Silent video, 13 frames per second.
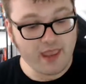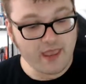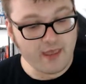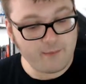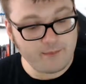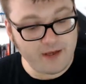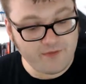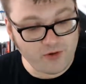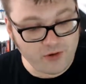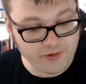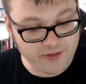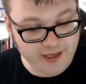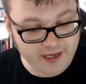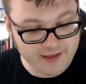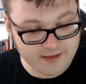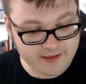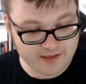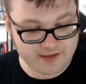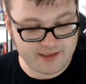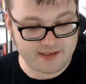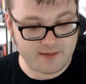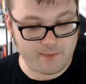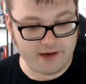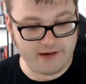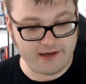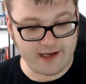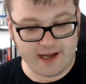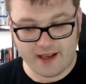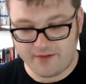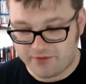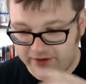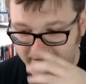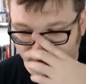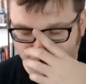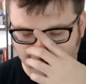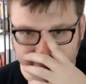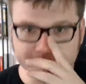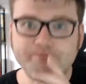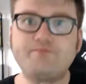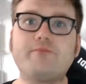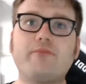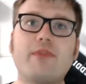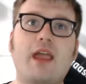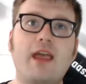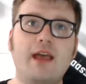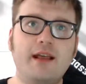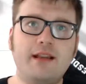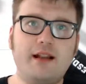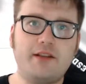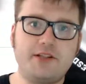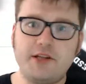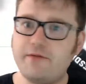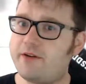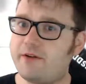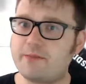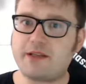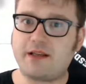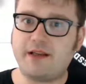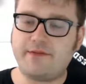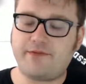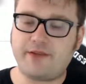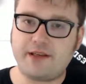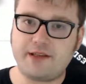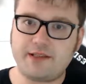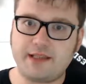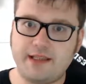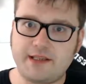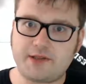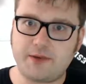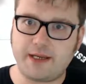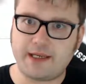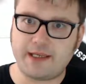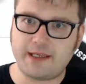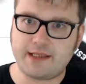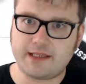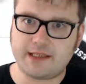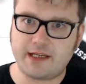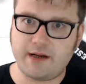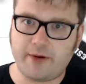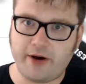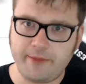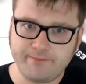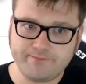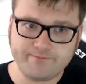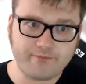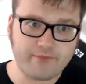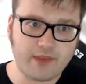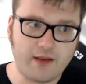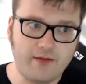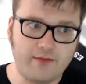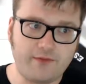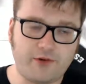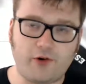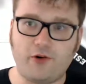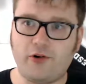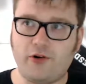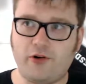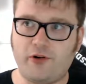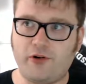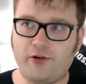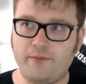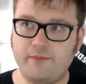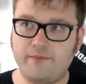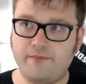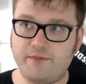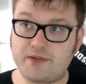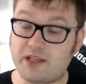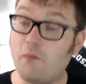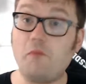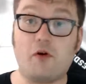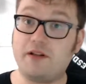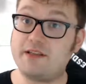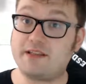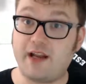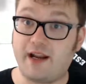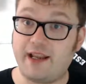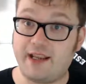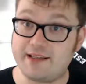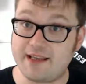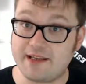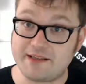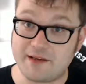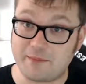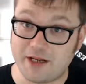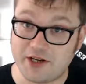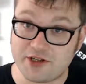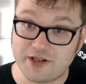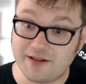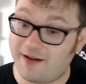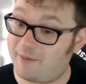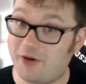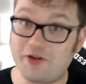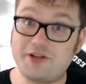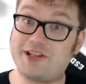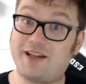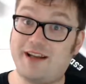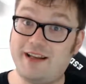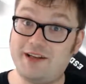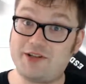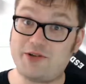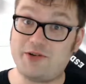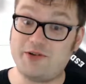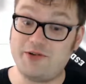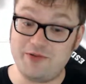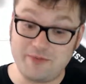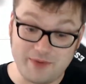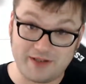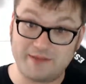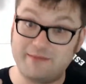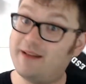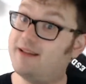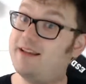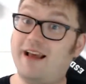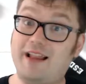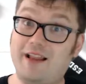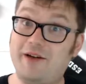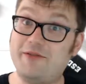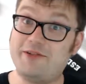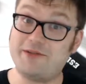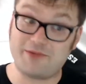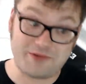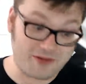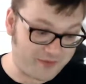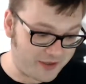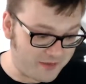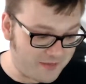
before then just disappearing again for a while. Now, the two films I've seen this week at the cinema for someone's dining and dancing pleasure, I'm not entirely sure who, but hello to all of you.